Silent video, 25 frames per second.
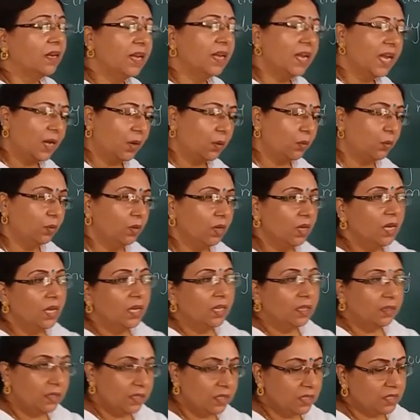Now,
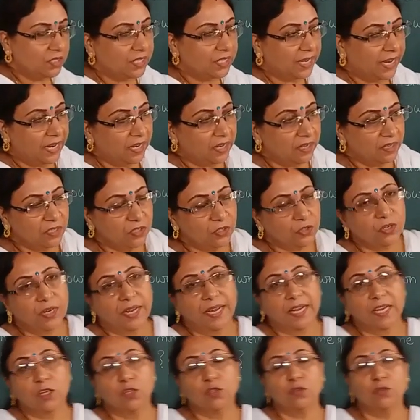this child is
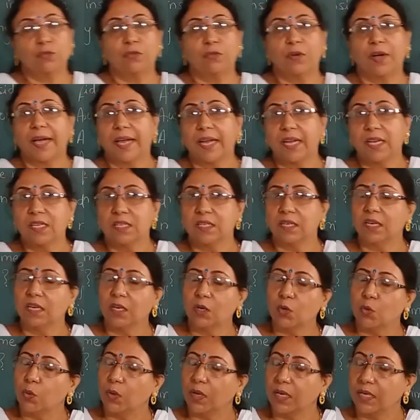trying to find
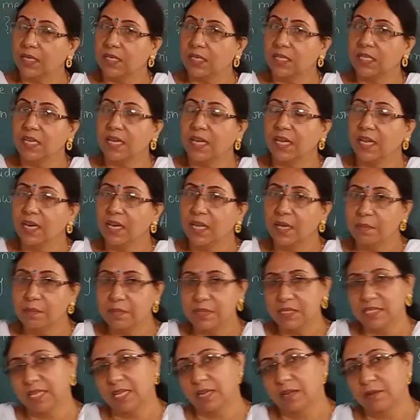a quality in
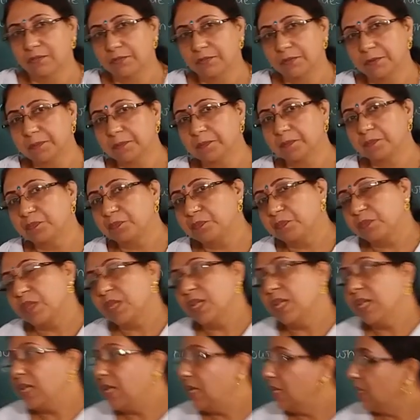himself.
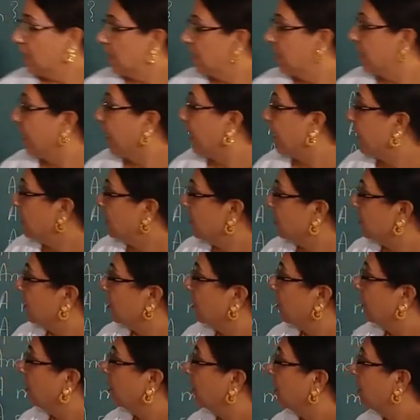He says
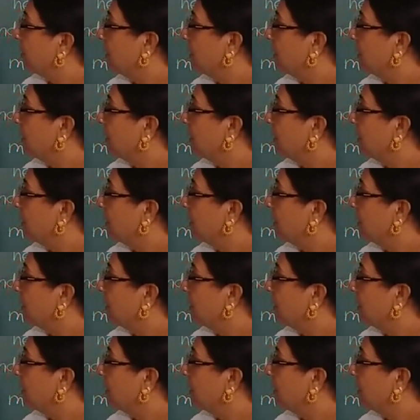